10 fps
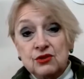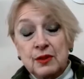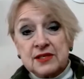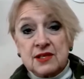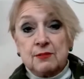by
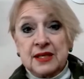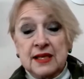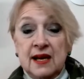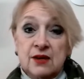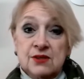somebody
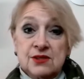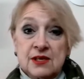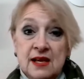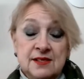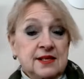else
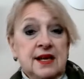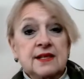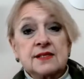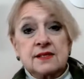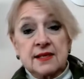as a
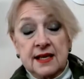guest